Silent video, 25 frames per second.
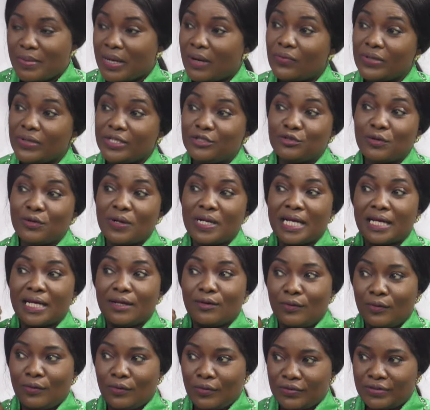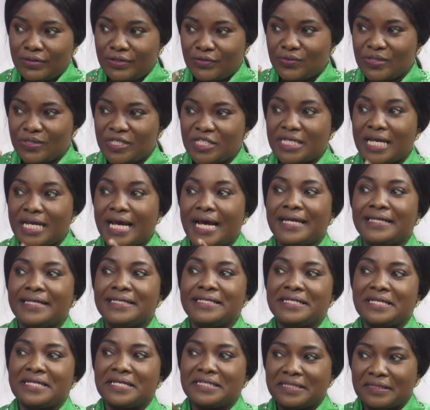But we talk a lot. Okay. We share
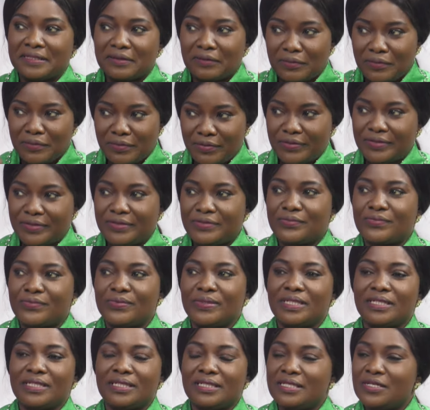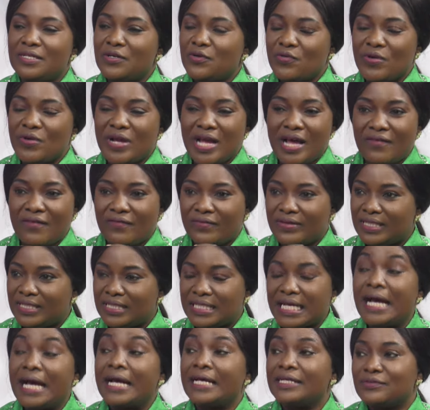ideas a, okay, lot. We have a
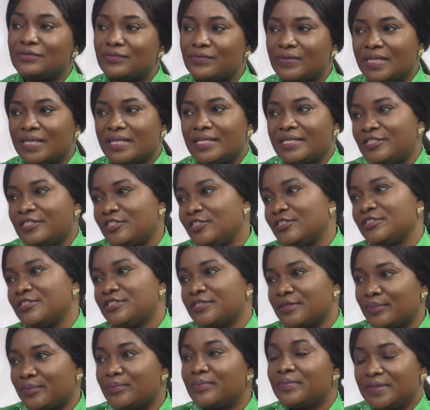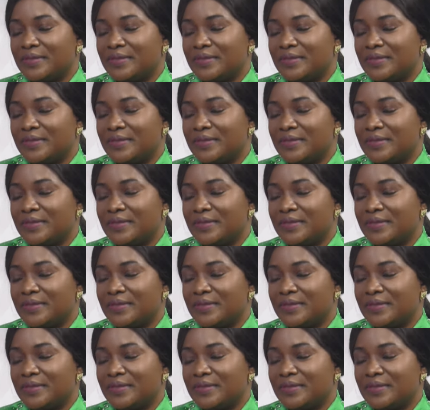tight relationship.